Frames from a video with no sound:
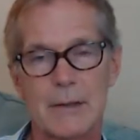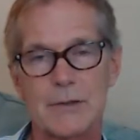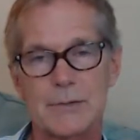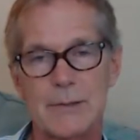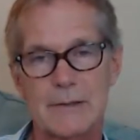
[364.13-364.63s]

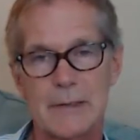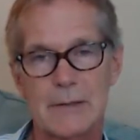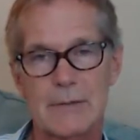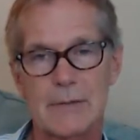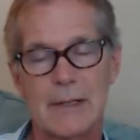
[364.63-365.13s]
which means
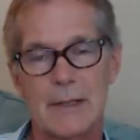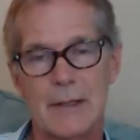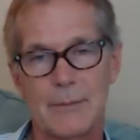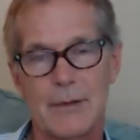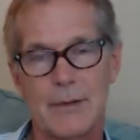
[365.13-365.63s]
liver,
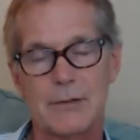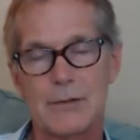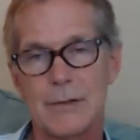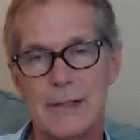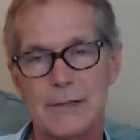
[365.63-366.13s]

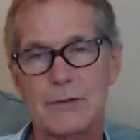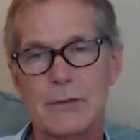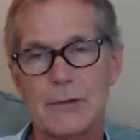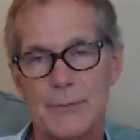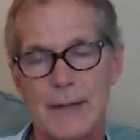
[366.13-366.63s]

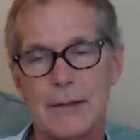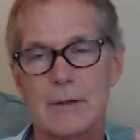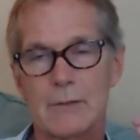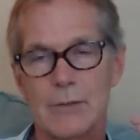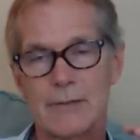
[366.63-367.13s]

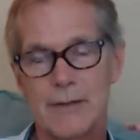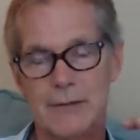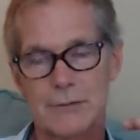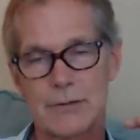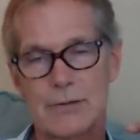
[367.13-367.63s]
enterohepatical
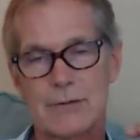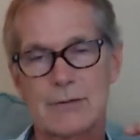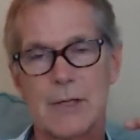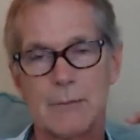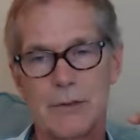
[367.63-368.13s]
reflex, which
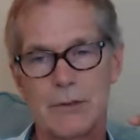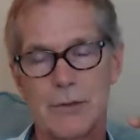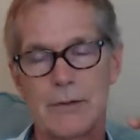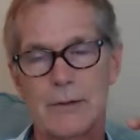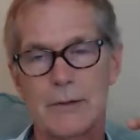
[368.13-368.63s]
is
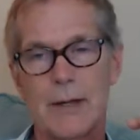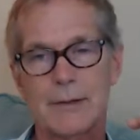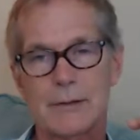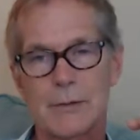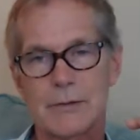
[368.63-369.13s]
between the
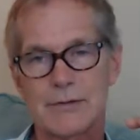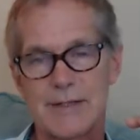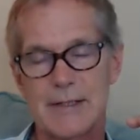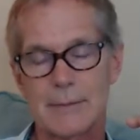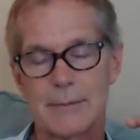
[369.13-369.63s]
rectum or
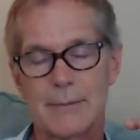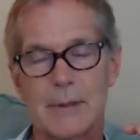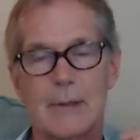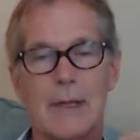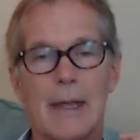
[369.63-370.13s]
cecum
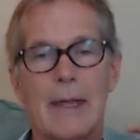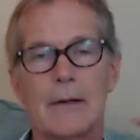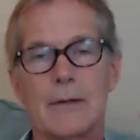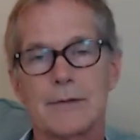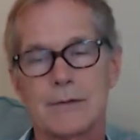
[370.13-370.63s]

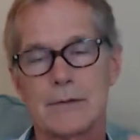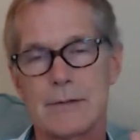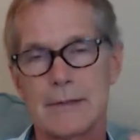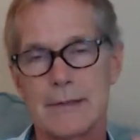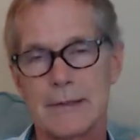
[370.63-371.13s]
and also
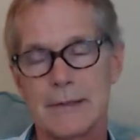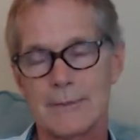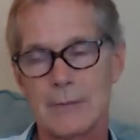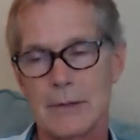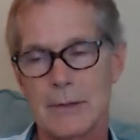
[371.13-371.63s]
the
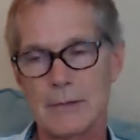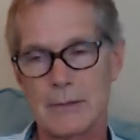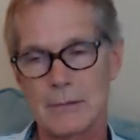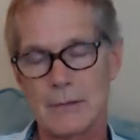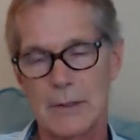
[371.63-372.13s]

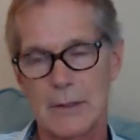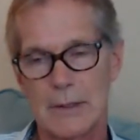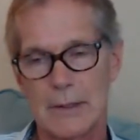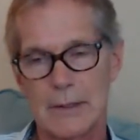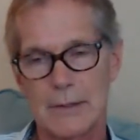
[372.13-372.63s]
liver.
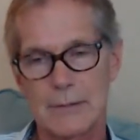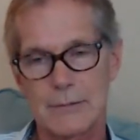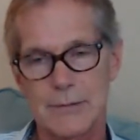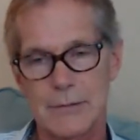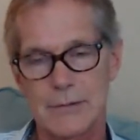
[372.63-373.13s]

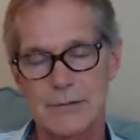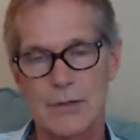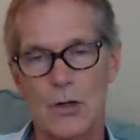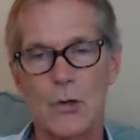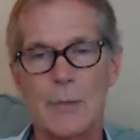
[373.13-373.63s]
So there's
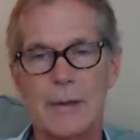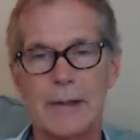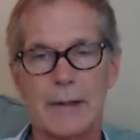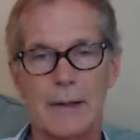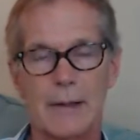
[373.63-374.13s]
an
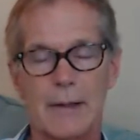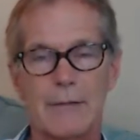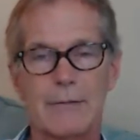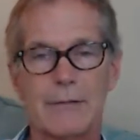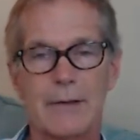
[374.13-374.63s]
opening
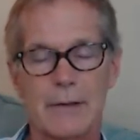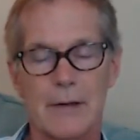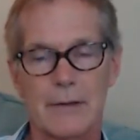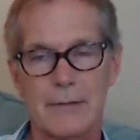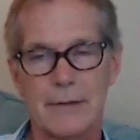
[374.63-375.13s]
of the
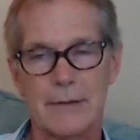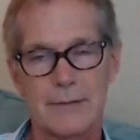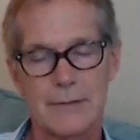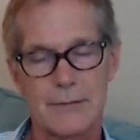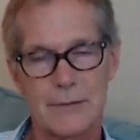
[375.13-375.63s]
coffee.
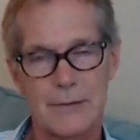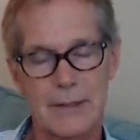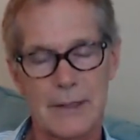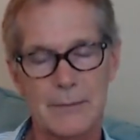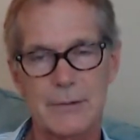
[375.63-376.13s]
The different
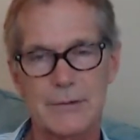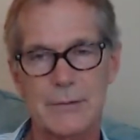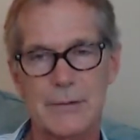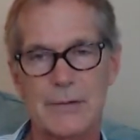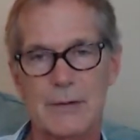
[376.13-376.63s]

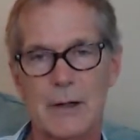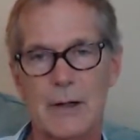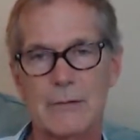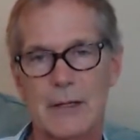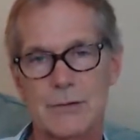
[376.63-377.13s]
chemicals within
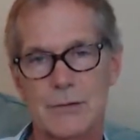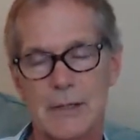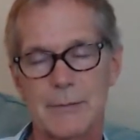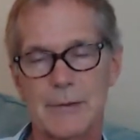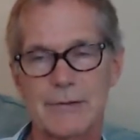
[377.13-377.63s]
coffee, natural
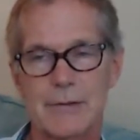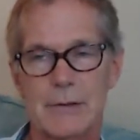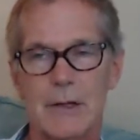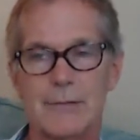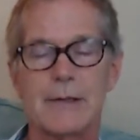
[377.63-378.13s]
chemicals in
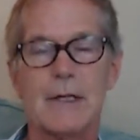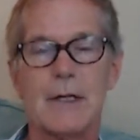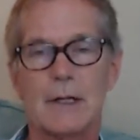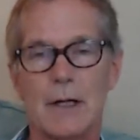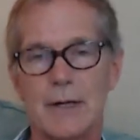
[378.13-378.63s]
coffee,
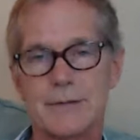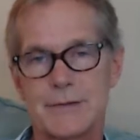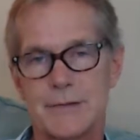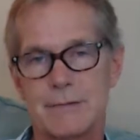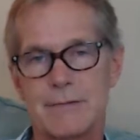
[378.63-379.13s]

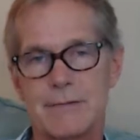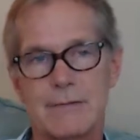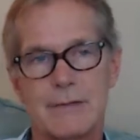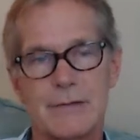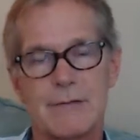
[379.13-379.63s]
causes the
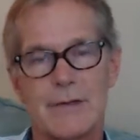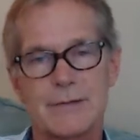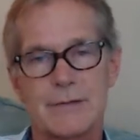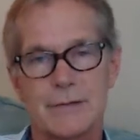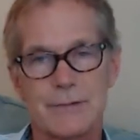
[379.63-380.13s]

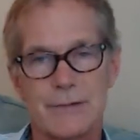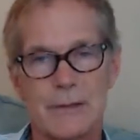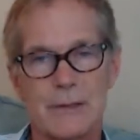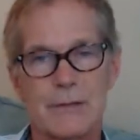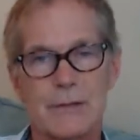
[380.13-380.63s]
vessels in
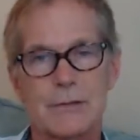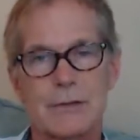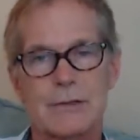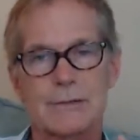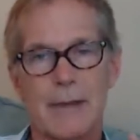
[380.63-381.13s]
the liver to
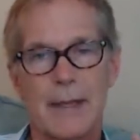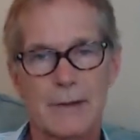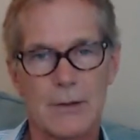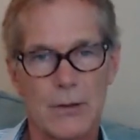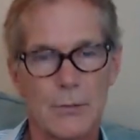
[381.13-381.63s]

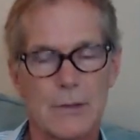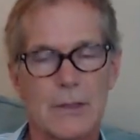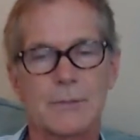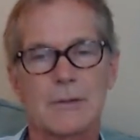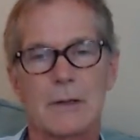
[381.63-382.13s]
expand, open
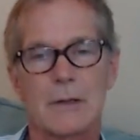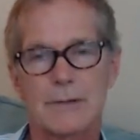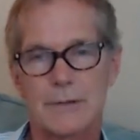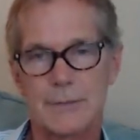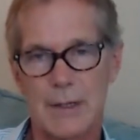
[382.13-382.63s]
up to
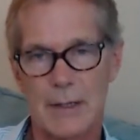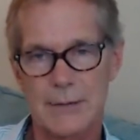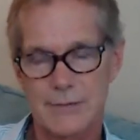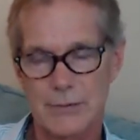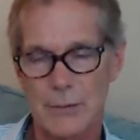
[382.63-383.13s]
clear some
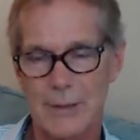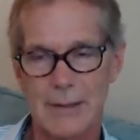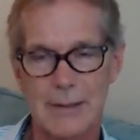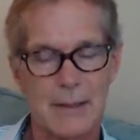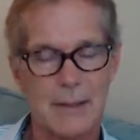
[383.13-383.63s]
toxins
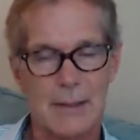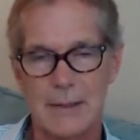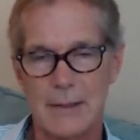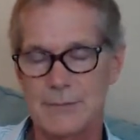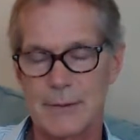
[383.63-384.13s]
away.
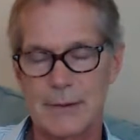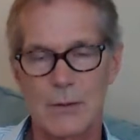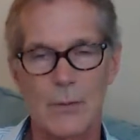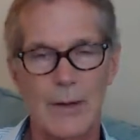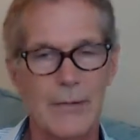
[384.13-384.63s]
It's been a
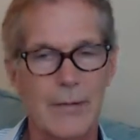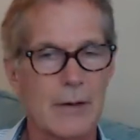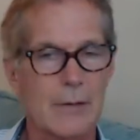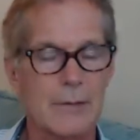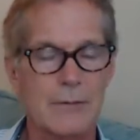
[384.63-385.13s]
great
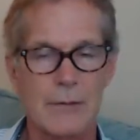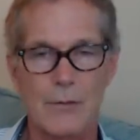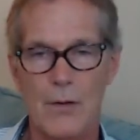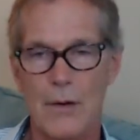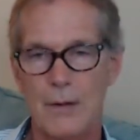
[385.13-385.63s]
therapy for
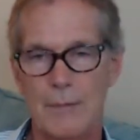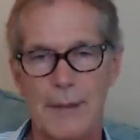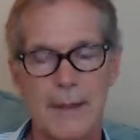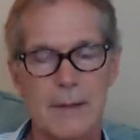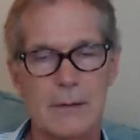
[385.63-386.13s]
chronic
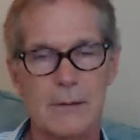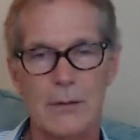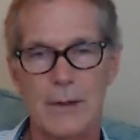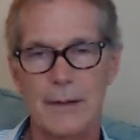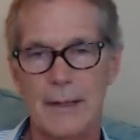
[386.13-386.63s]
pain,
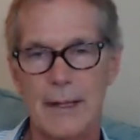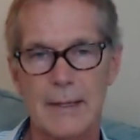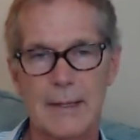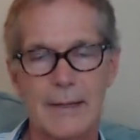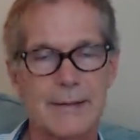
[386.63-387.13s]
chronic
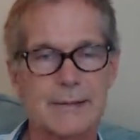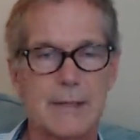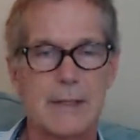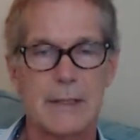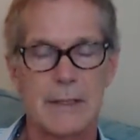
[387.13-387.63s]
headaches.
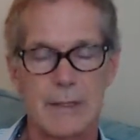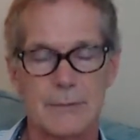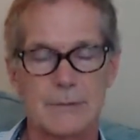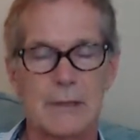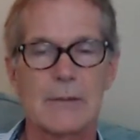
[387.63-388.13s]
It
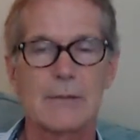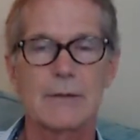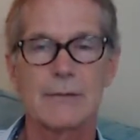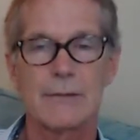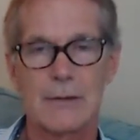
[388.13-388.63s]
helps the liver
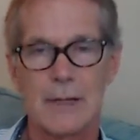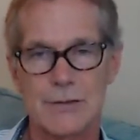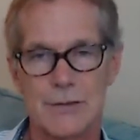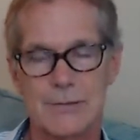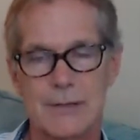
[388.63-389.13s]
to
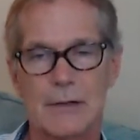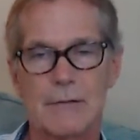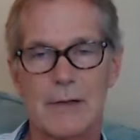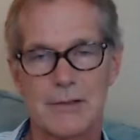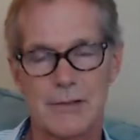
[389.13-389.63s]
flush
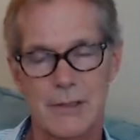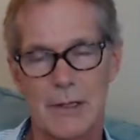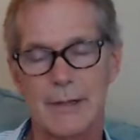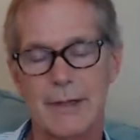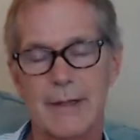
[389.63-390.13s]
itself, flush its
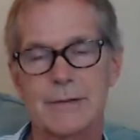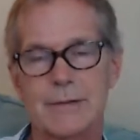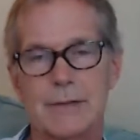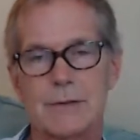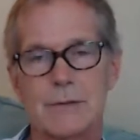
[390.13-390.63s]

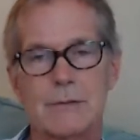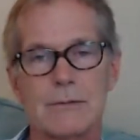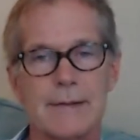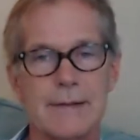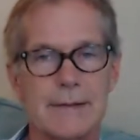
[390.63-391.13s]
contents
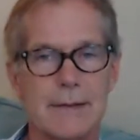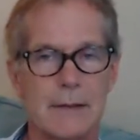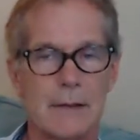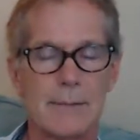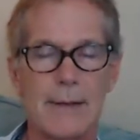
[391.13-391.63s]
into the
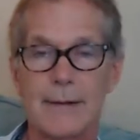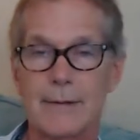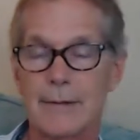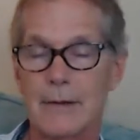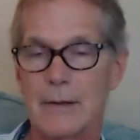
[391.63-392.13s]

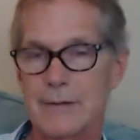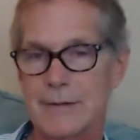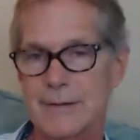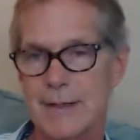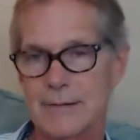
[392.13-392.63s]
gallbladder and the large
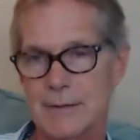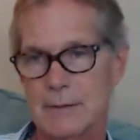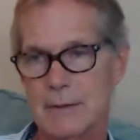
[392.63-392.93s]
intestine.